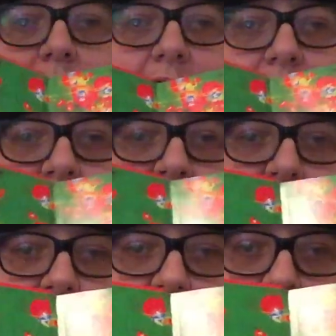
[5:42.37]
where it
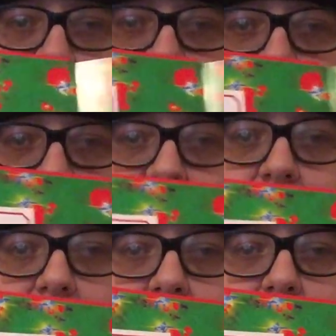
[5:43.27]
comes signed
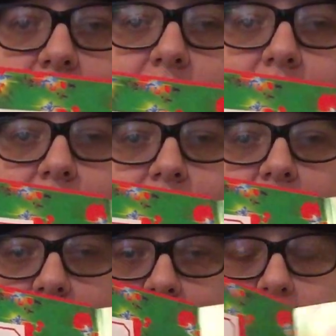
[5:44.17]
by him,
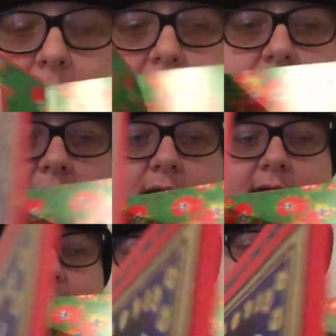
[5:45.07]
um, and it
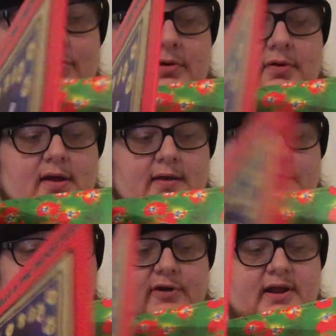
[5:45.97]
gives you
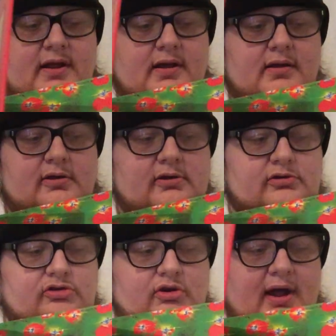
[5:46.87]
every
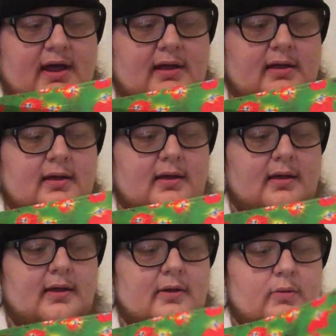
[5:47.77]
track
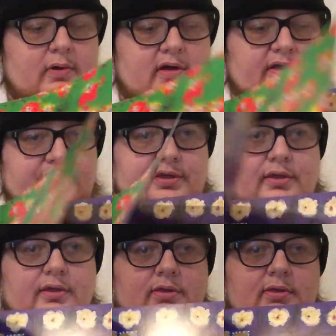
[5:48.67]
with
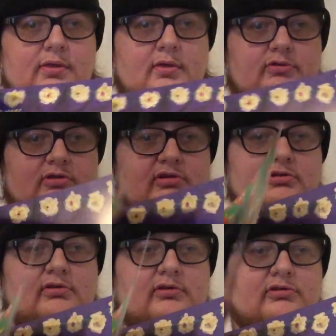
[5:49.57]
not
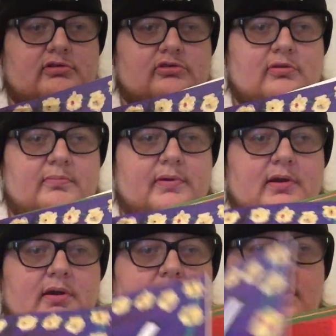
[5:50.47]
just let's just jump
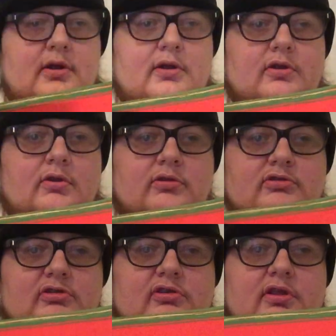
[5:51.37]
in, not
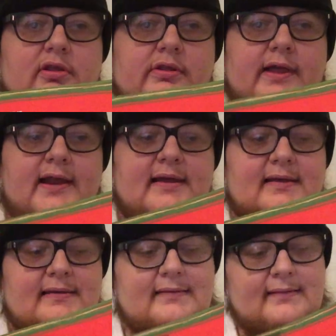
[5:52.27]
just the
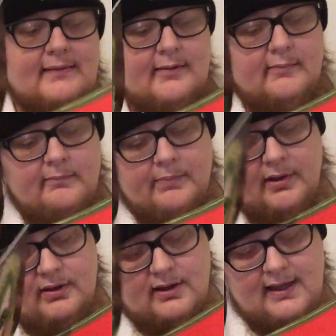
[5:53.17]
lyrics,
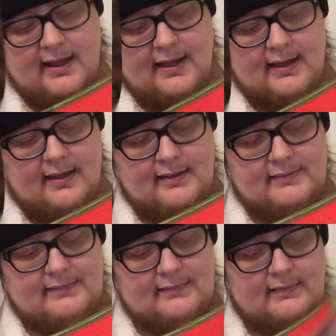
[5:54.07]
but you
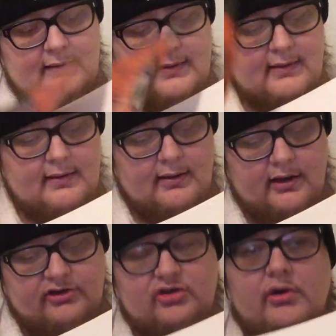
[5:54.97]
get
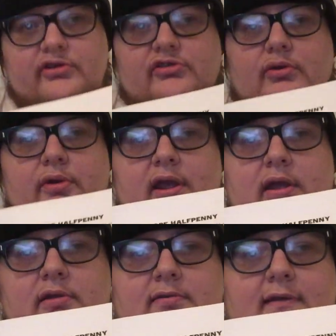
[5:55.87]
a short story
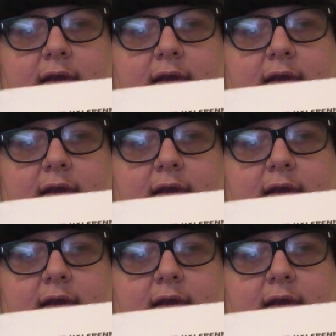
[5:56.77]
to